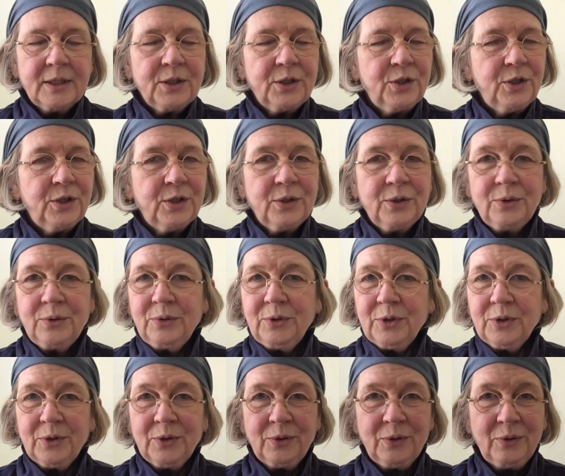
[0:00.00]
No,
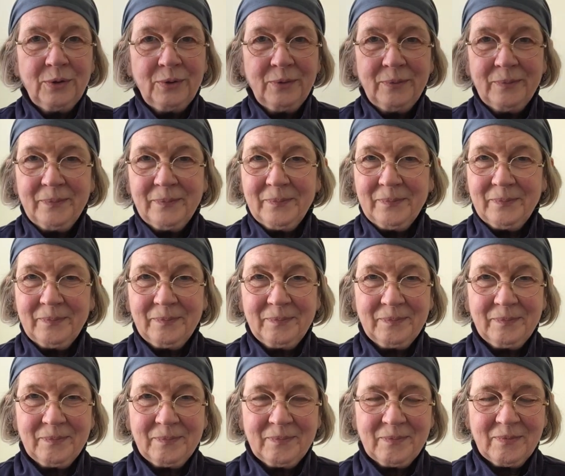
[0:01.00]
no.
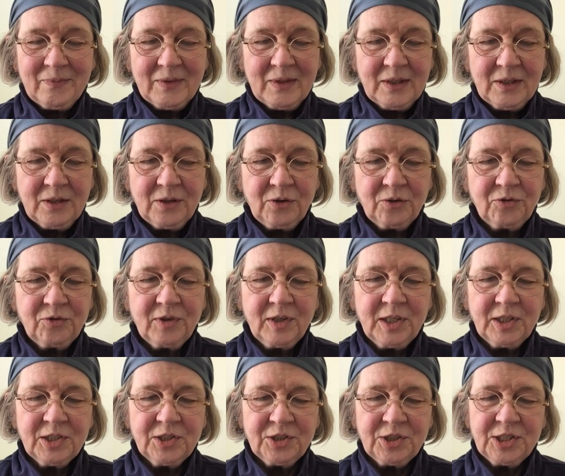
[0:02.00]

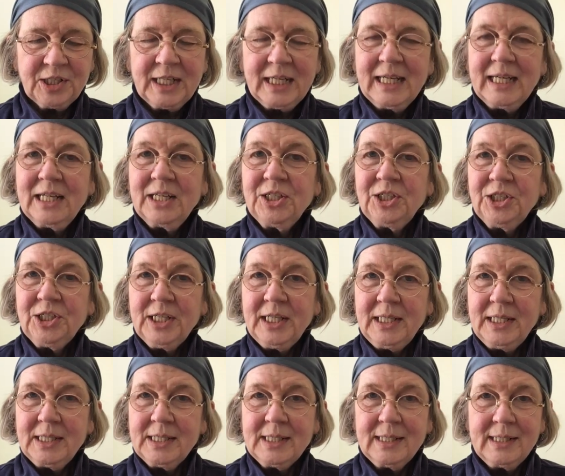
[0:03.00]
Conradus
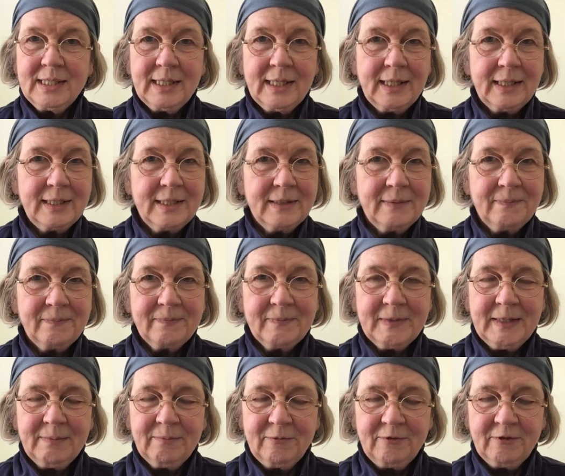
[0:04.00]
shakes his head
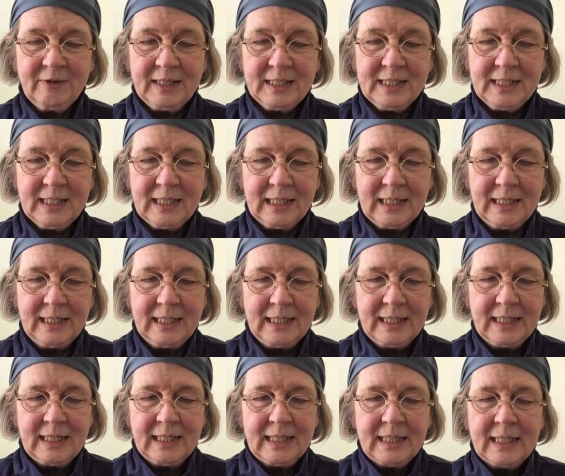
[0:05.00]
emphatically.
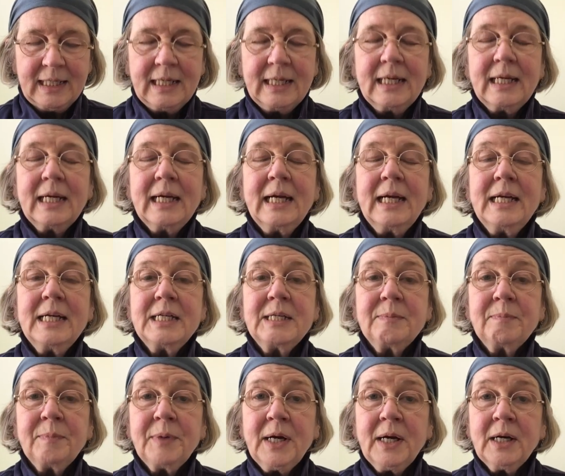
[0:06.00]
It's
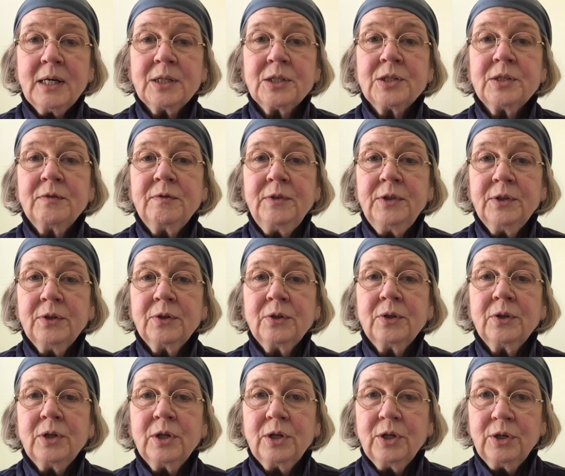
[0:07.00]
part of
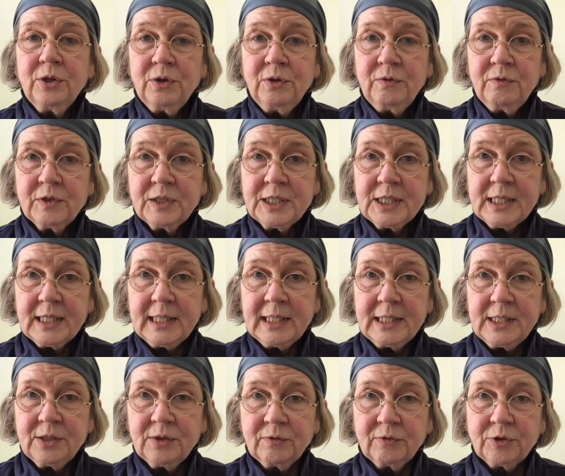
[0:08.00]
your
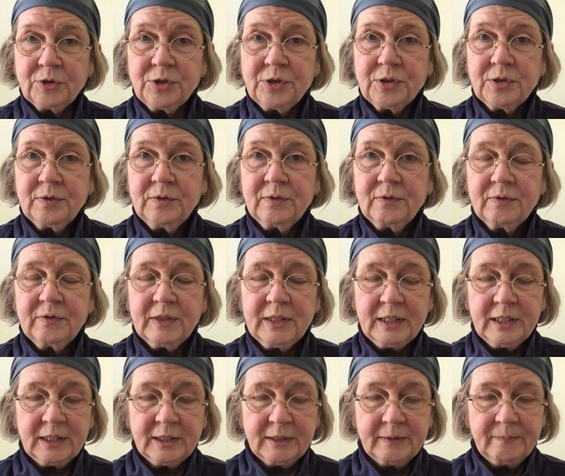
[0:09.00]
oversight of us,
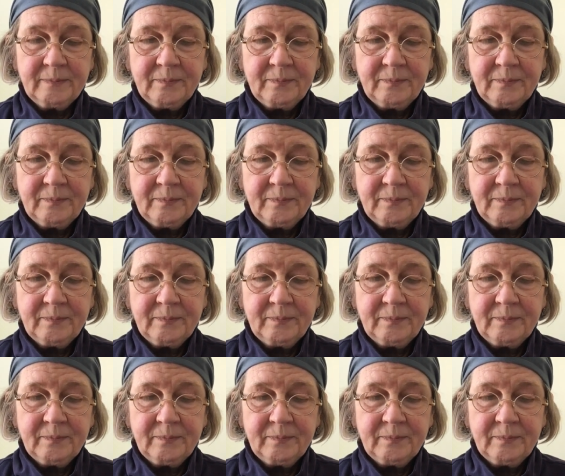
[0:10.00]
Father,